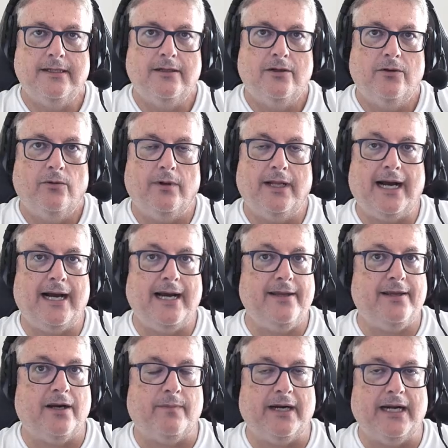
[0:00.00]
Well, hi
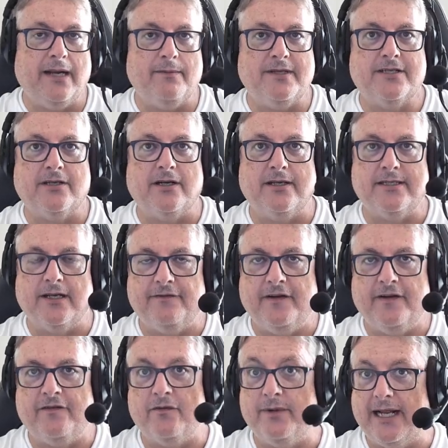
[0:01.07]
there. My name is Scott Duffy
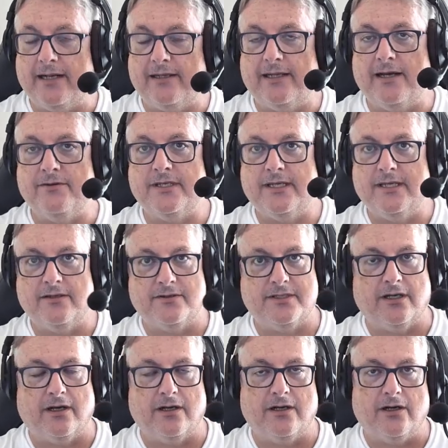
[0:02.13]
from
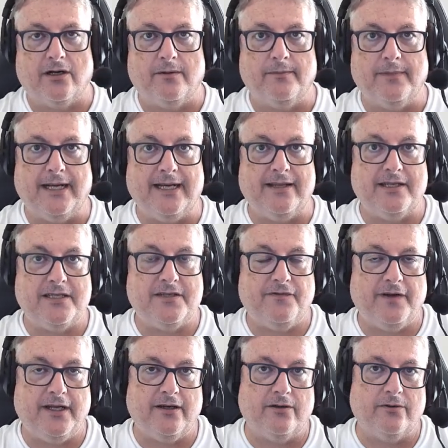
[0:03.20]
GetCloudSkills.com. And in this
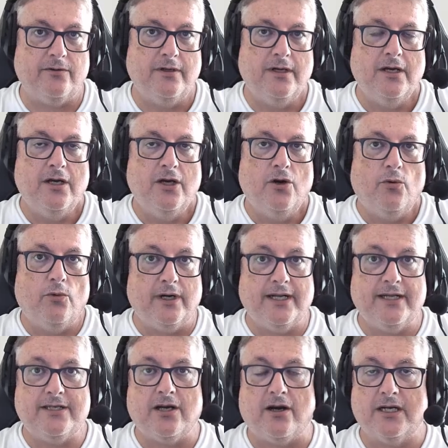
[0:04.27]
video, we're going
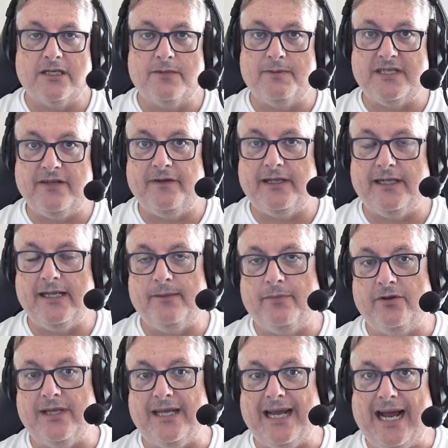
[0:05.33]
to talk specifically about
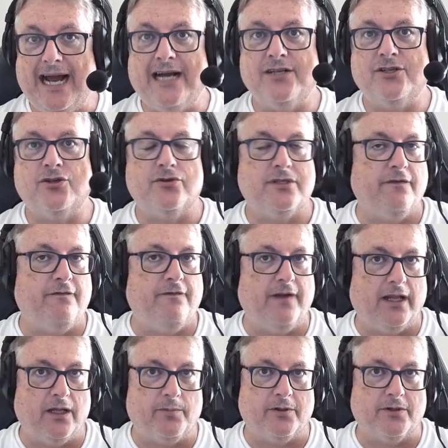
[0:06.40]
the Azure
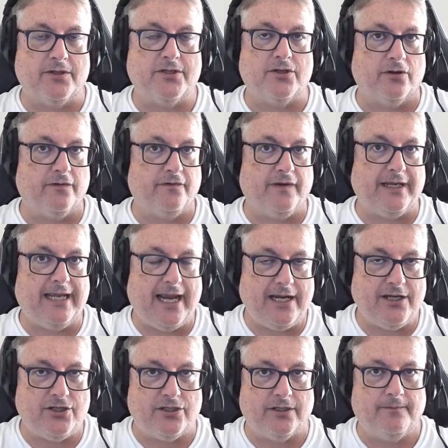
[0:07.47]
Developer
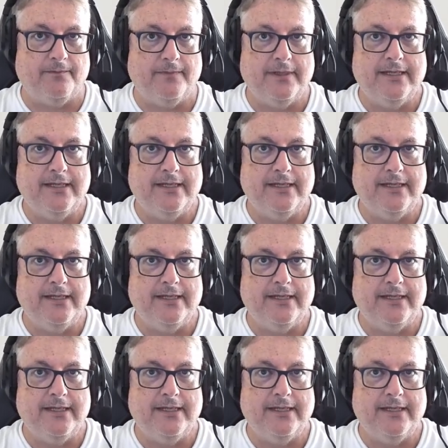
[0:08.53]
Certification.